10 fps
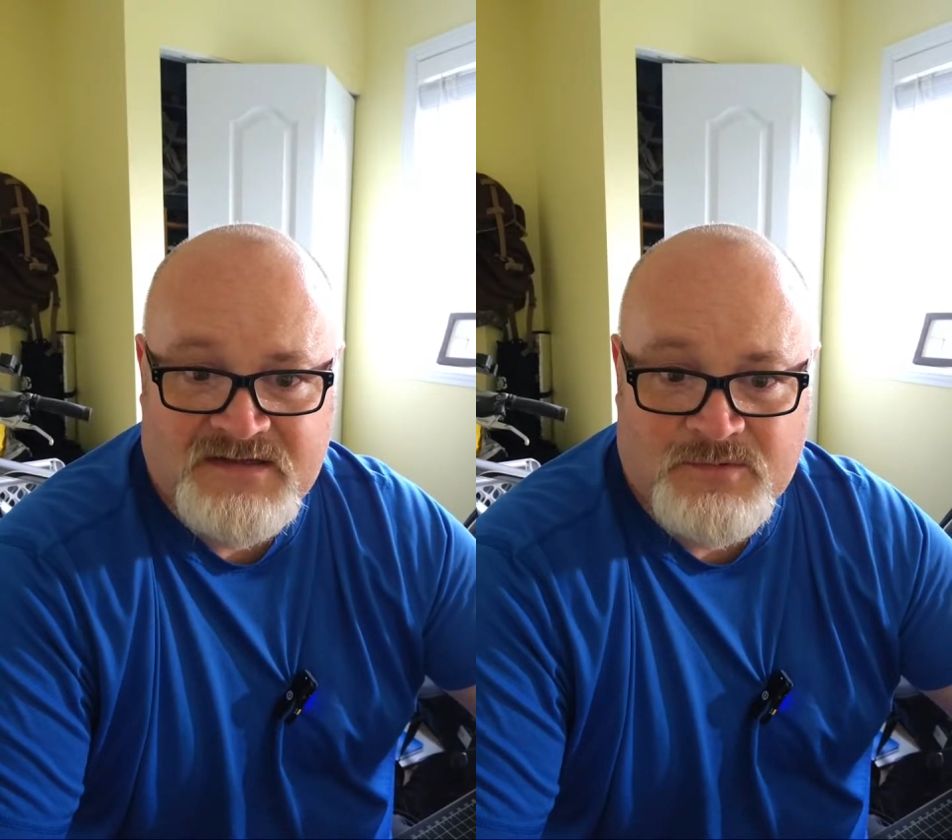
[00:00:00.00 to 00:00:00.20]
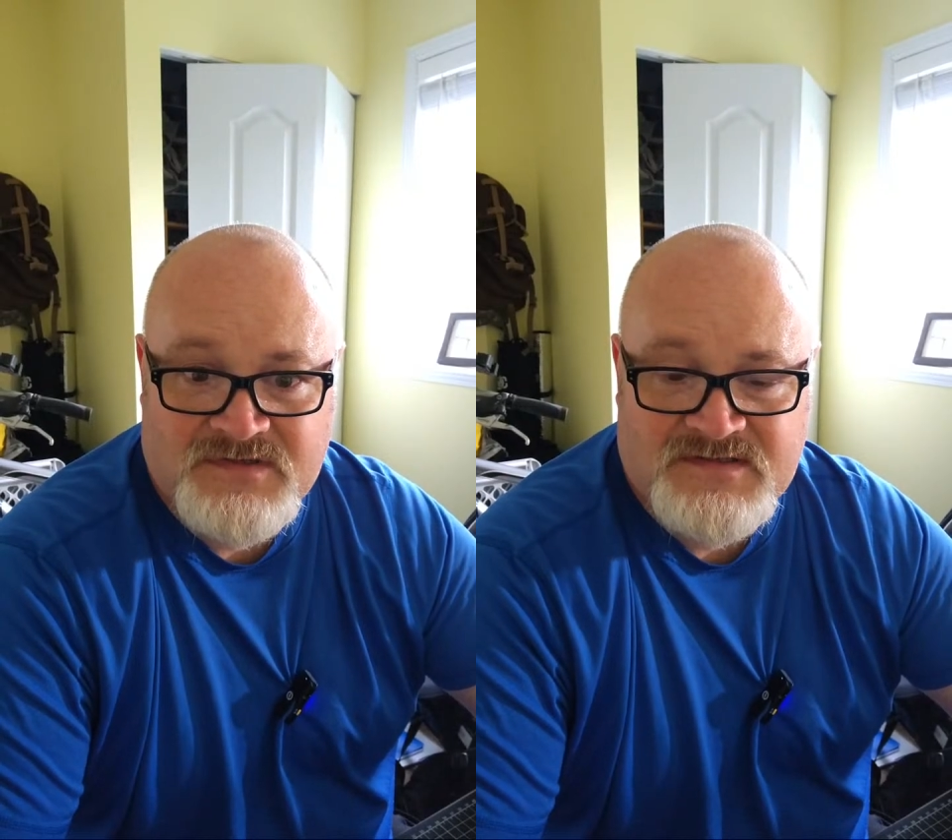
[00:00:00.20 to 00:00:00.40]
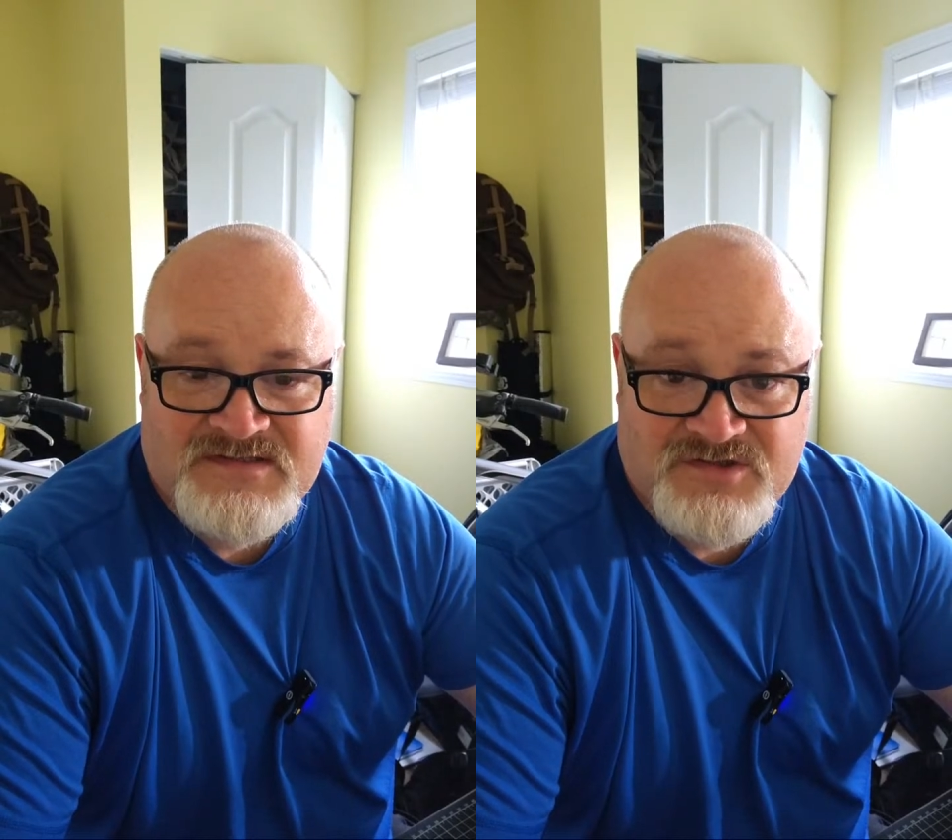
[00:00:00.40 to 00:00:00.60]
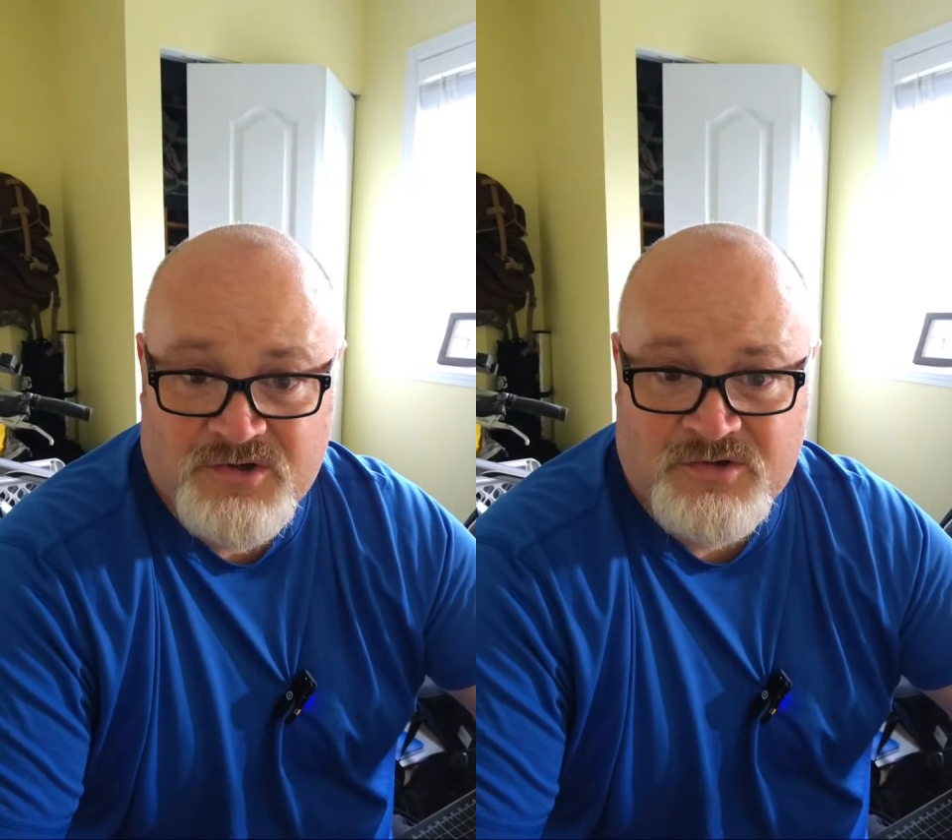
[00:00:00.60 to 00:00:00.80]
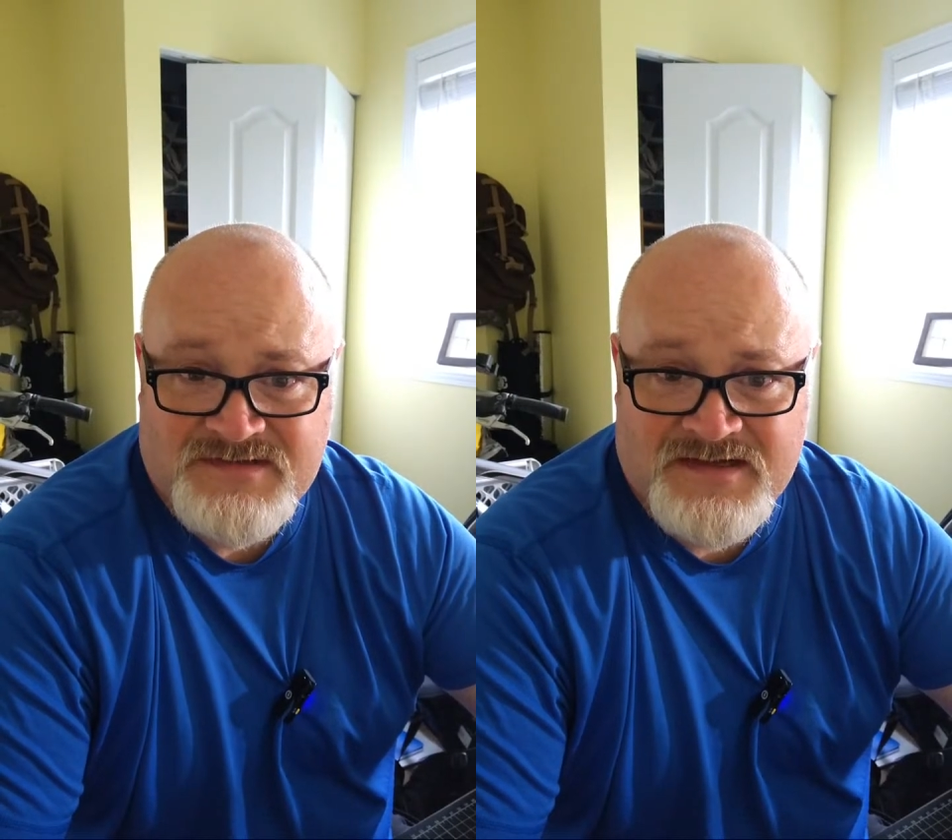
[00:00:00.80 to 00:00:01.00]
it was
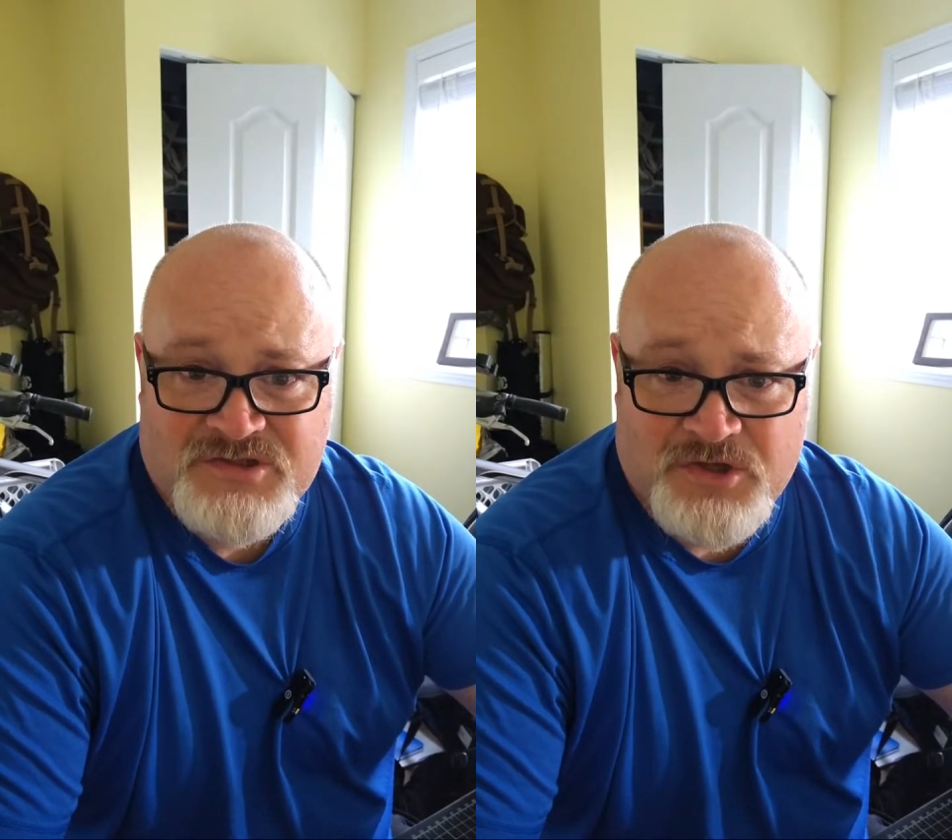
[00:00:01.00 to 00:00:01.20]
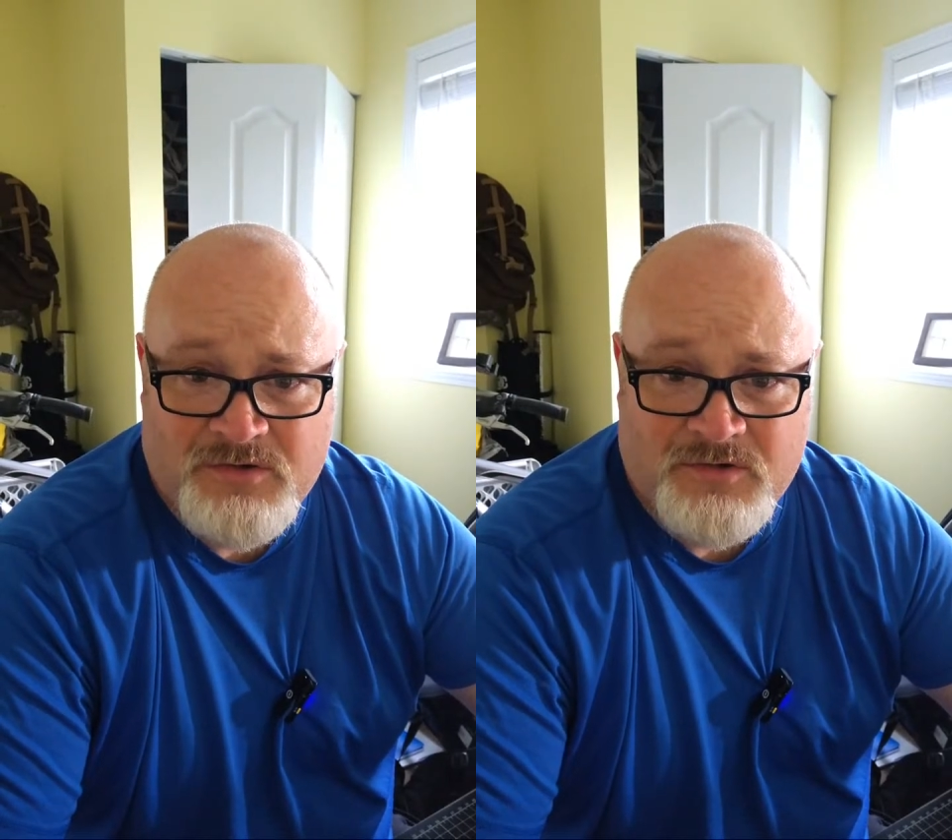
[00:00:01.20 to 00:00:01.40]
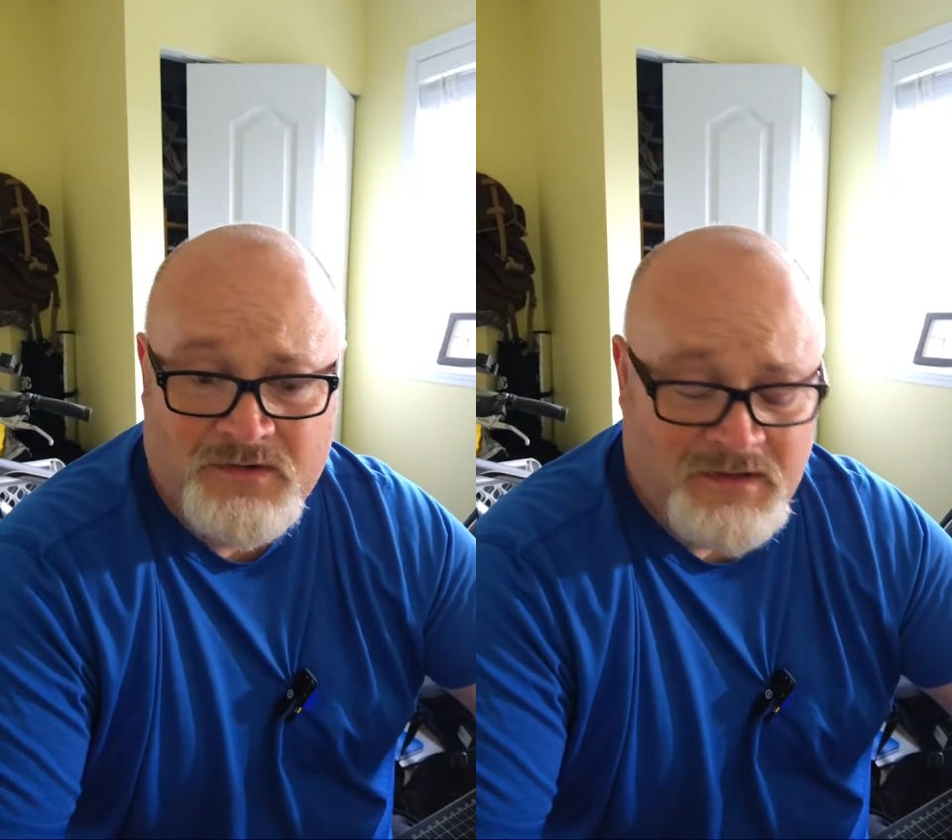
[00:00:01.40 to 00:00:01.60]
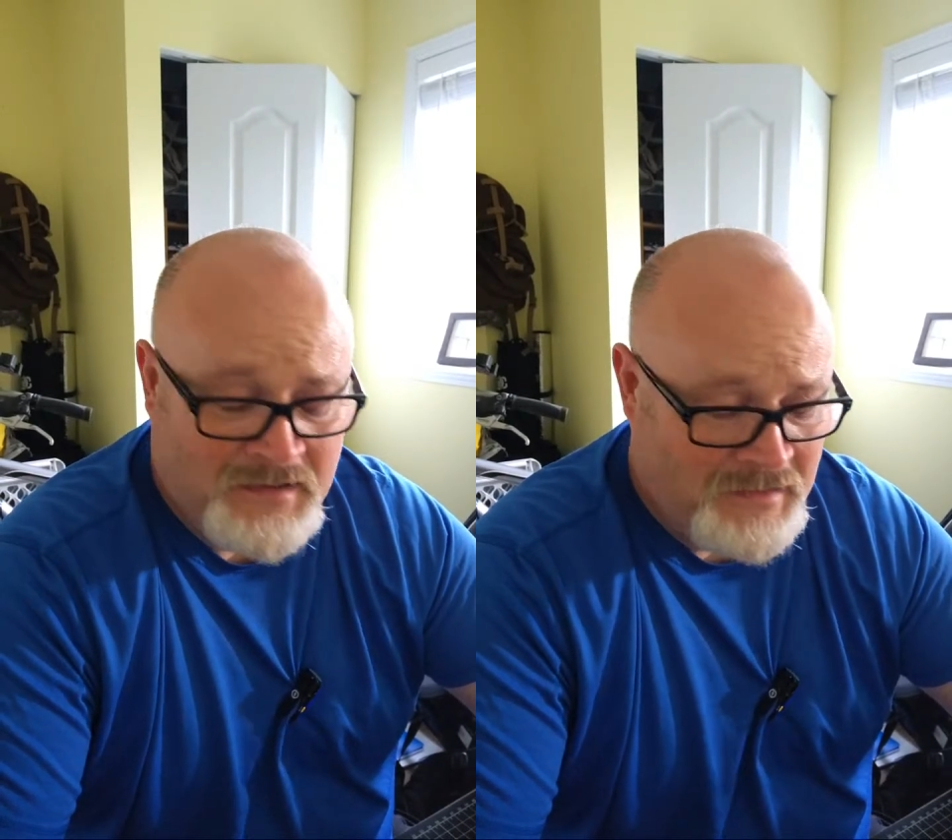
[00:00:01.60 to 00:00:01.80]
her saying jungle.